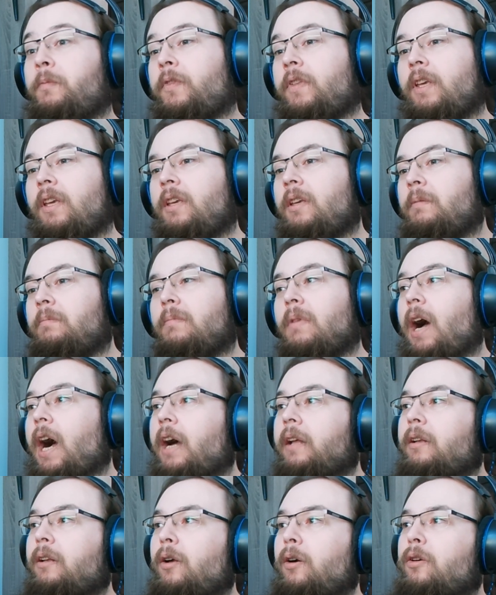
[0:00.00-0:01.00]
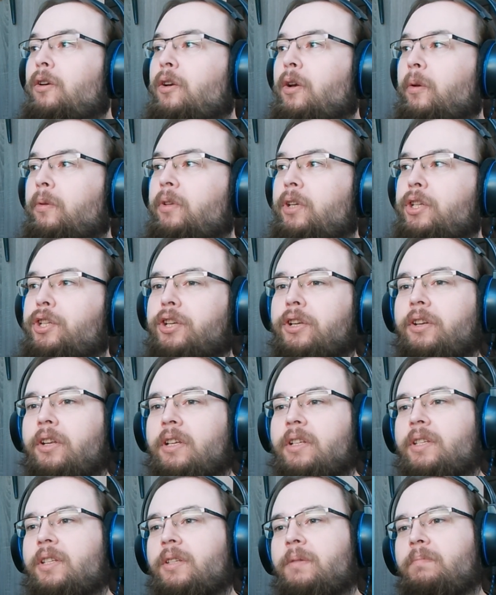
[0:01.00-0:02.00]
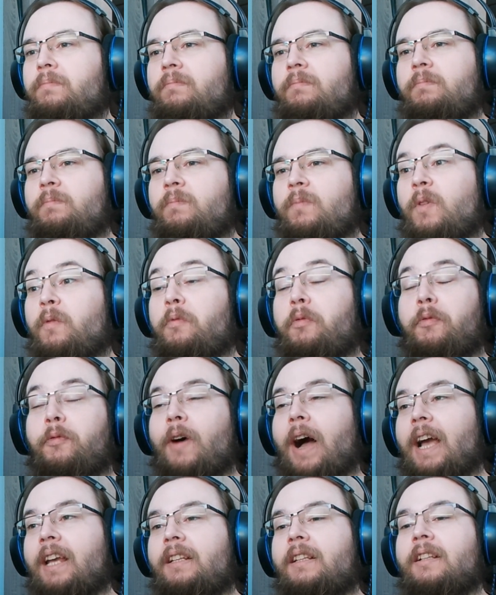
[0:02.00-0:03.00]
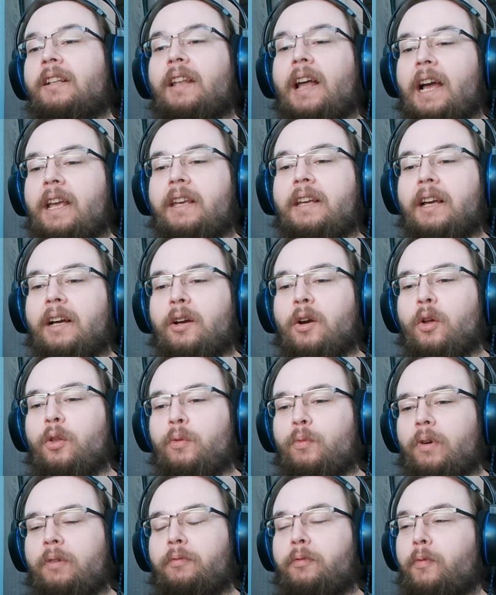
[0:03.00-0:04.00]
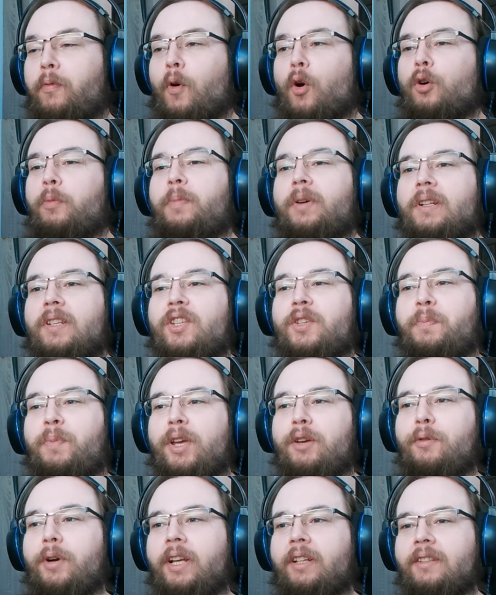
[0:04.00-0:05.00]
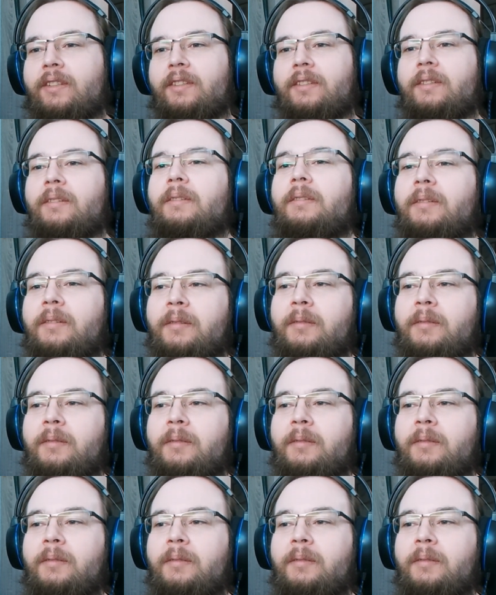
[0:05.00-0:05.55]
the unlock condition is fight Lycagon with Vorpal Spirit.